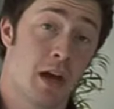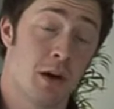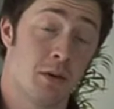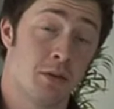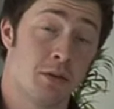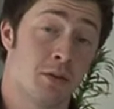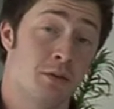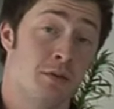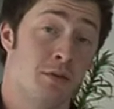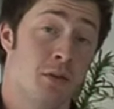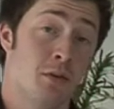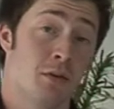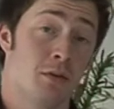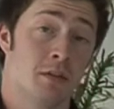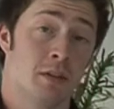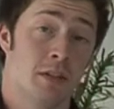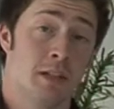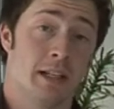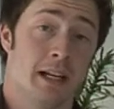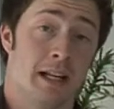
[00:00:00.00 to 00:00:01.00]
how to
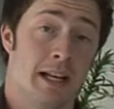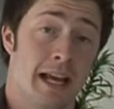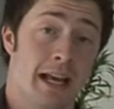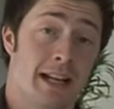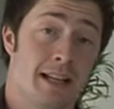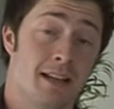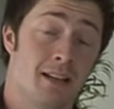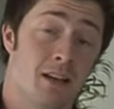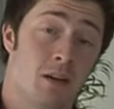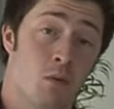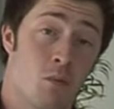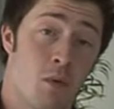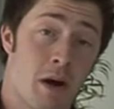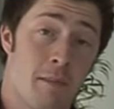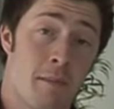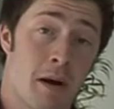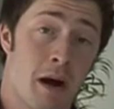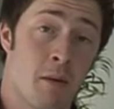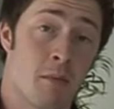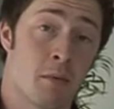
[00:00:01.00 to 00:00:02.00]
view and edit
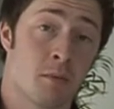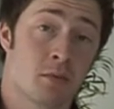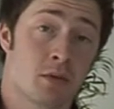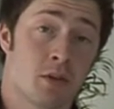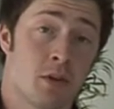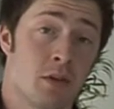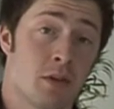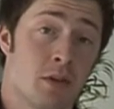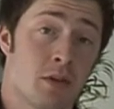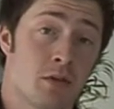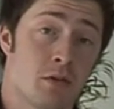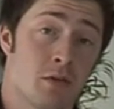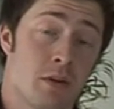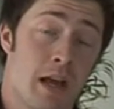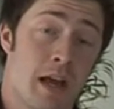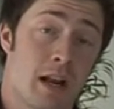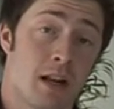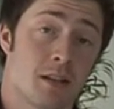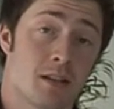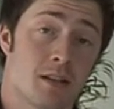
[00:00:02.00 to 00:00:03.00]
web albums on the Sony
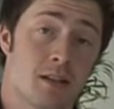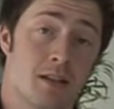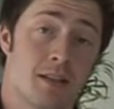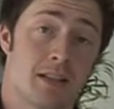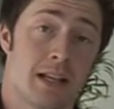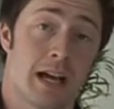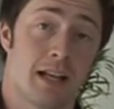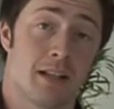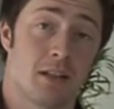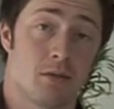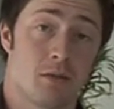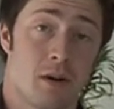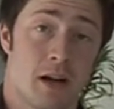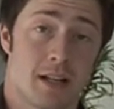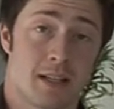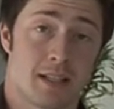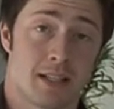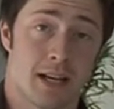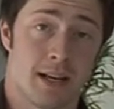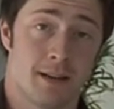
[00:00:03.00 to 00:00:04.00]
Ericsson Satio
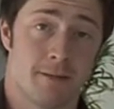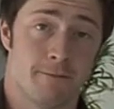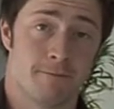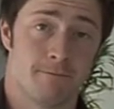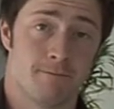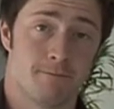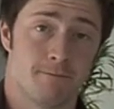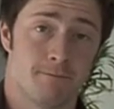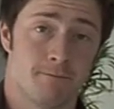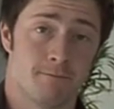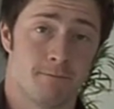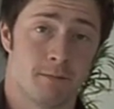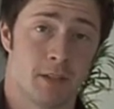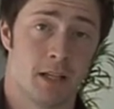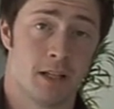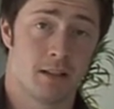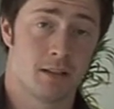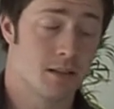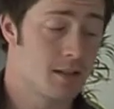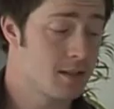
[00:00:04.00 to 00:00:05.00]
handset.
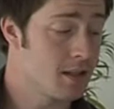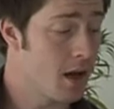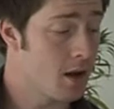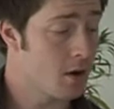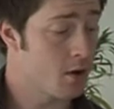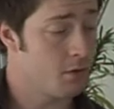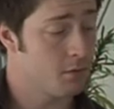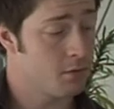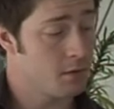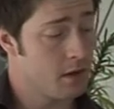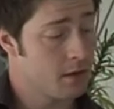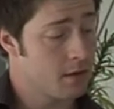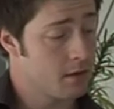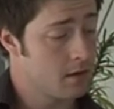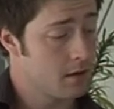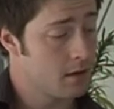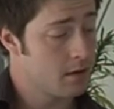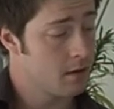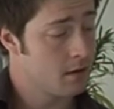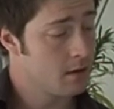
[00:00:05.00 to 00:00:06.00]
To start off
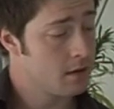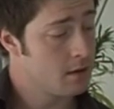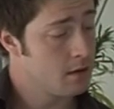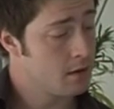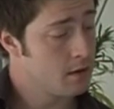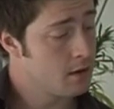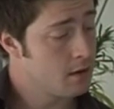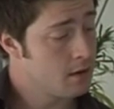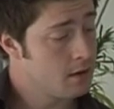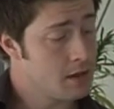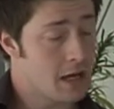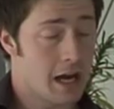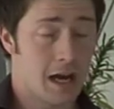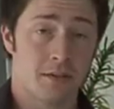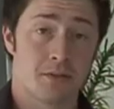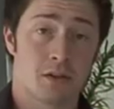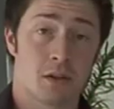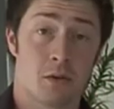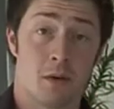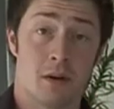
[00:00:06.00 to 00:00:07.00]
with, you
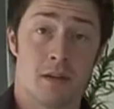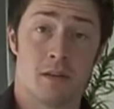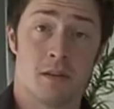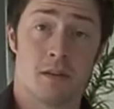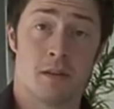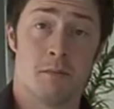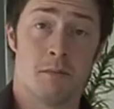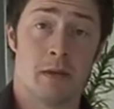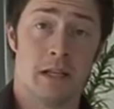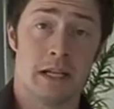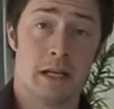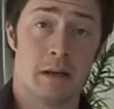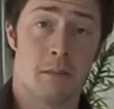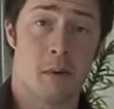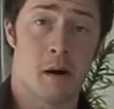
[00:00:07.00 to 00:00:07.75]
have to go into the media